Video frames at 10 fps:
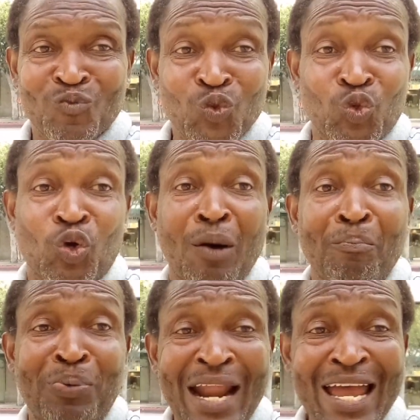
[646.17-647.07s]
to
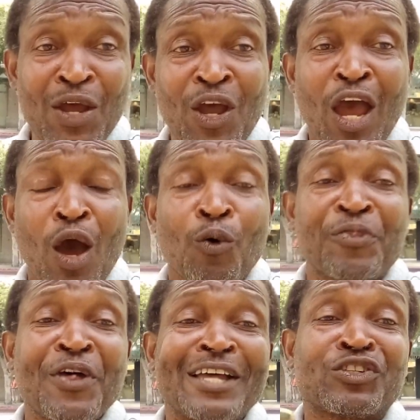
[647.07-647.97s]
comply with
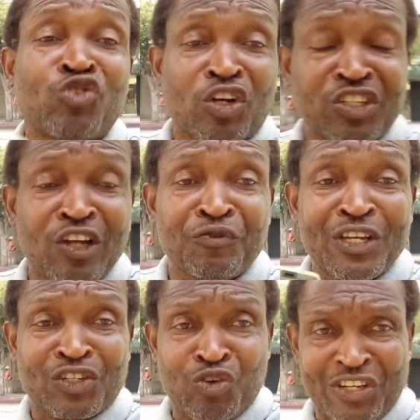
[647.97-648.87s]
the instructions of
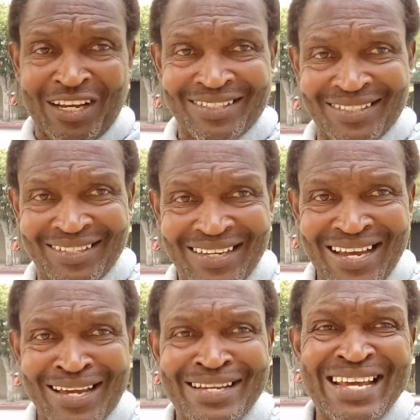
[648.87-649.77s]
these creatures,
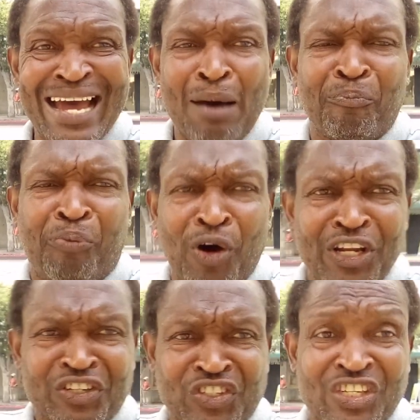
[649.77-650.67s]
they are
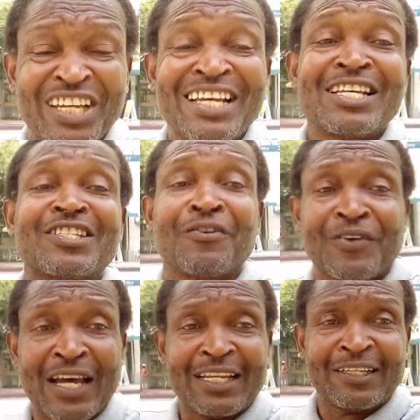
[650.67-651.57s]
punished
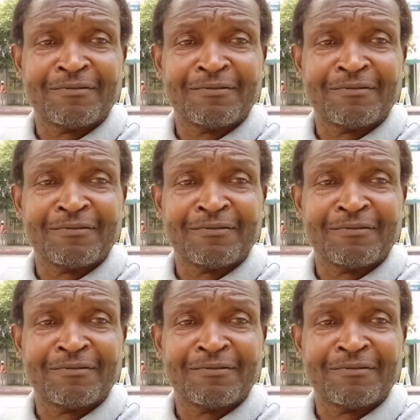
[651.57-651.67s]
severely.